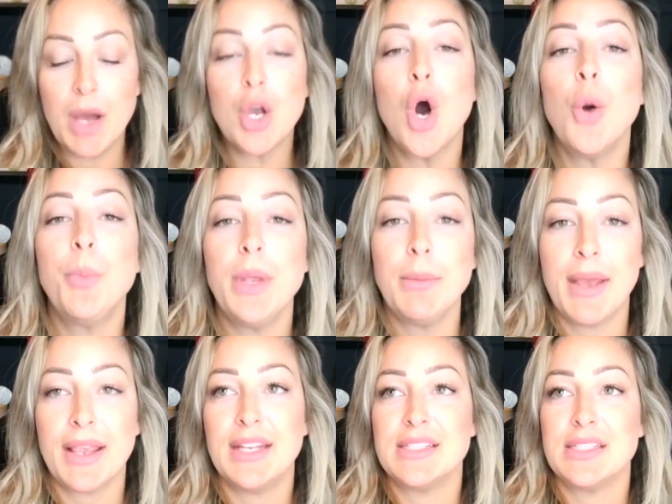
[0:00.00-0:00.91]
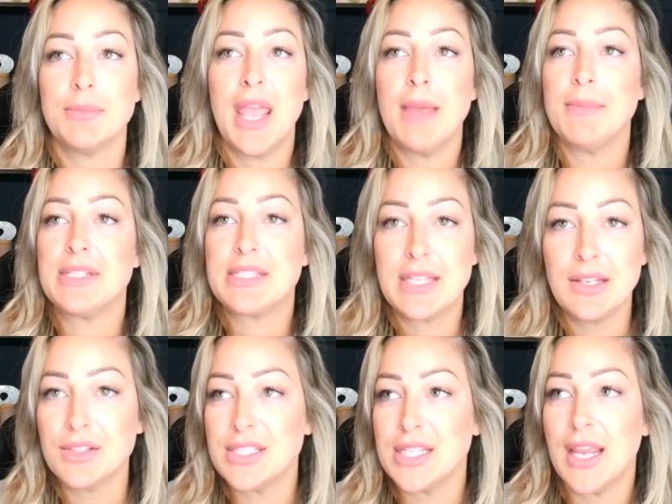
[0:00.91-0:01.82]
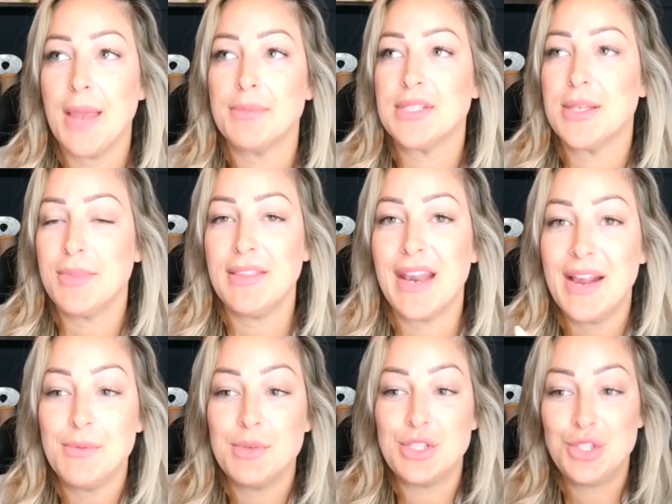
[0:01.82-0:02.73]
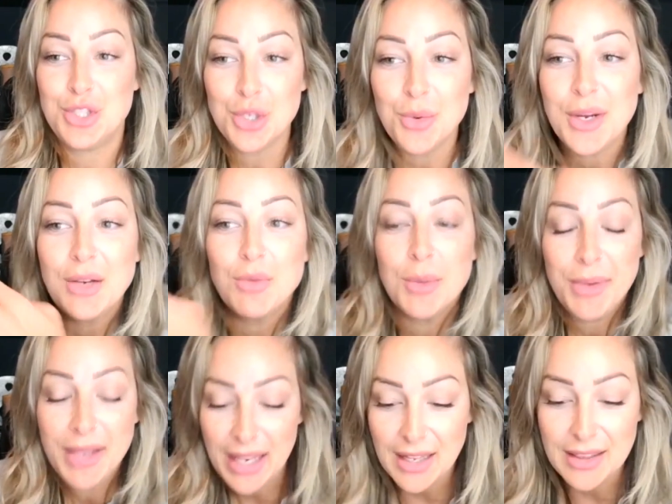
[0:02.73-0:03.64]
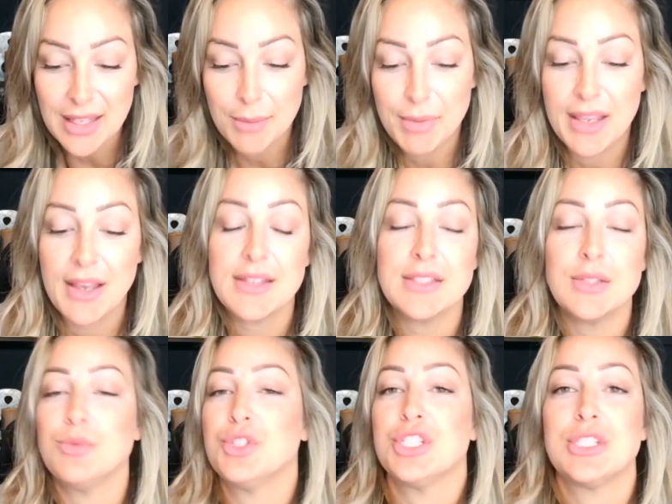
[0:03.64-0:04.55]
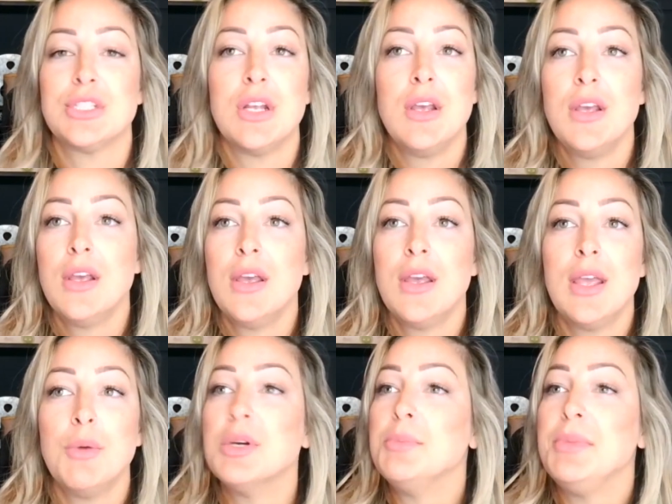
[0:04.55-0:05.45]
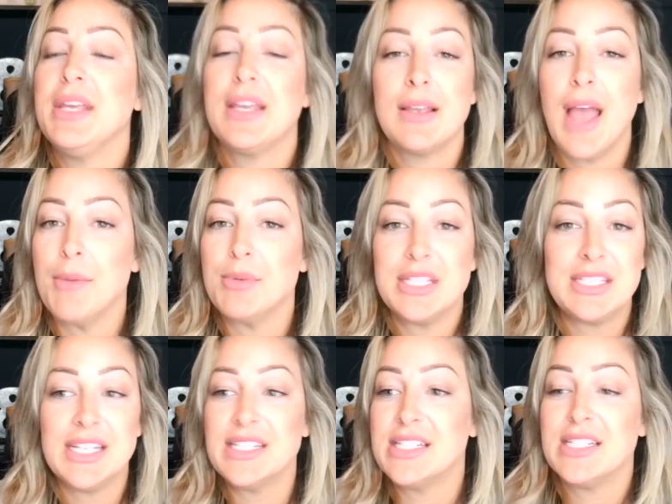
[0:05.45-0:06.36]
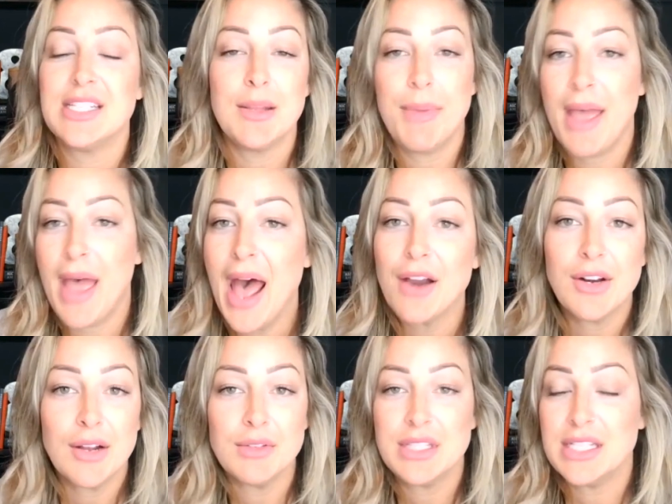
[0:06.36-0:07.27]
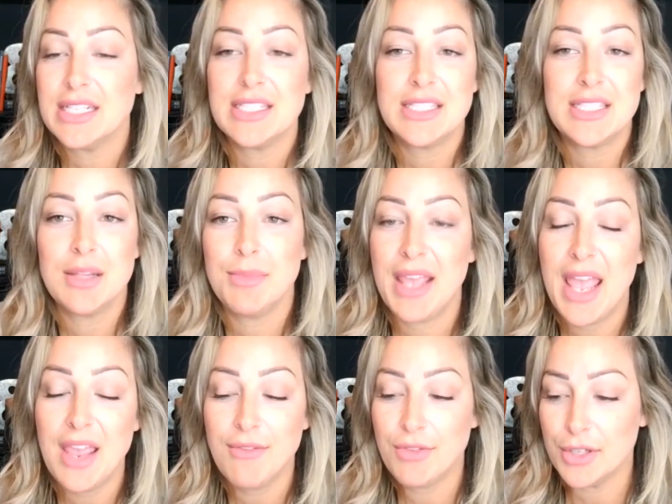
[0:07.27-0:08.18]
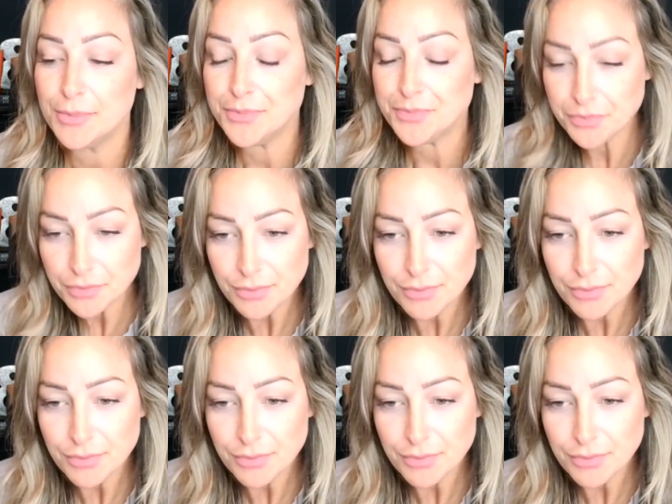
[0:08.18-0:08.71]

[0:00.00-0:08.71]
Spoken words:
a coping mechanism, came a skill, so it came something that I was doing repeatedly because it was just, it would be, I was addicted to the pattern. I was addicted to the behavior.